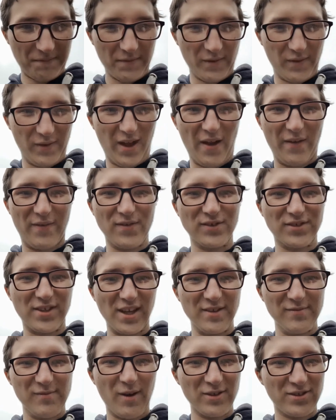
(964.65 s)
We'll get a few
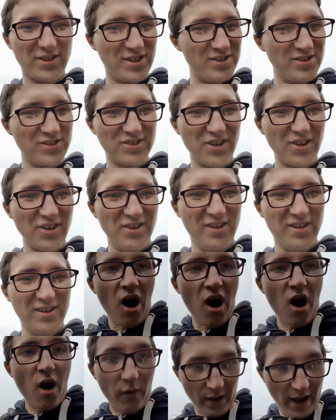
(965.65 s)
more stations done.
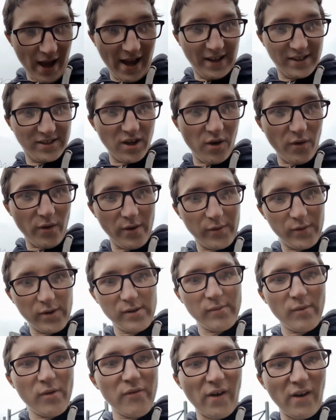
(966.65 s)
Okay, so we're going
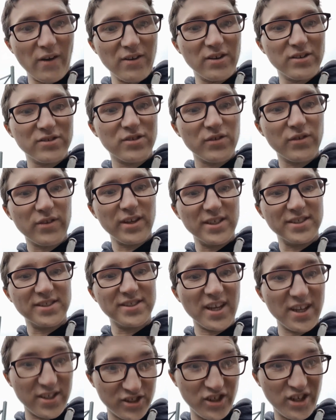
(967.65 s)
to move on to the
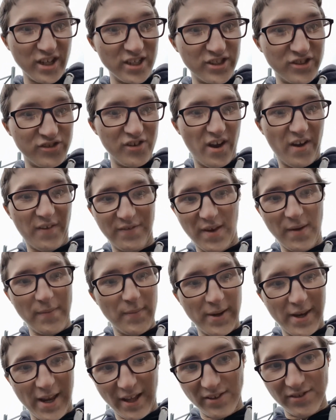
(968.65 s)
station history of
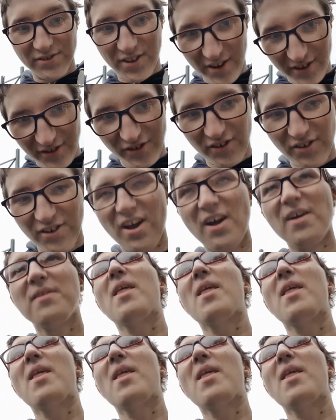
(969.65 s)
Denby Dale Station.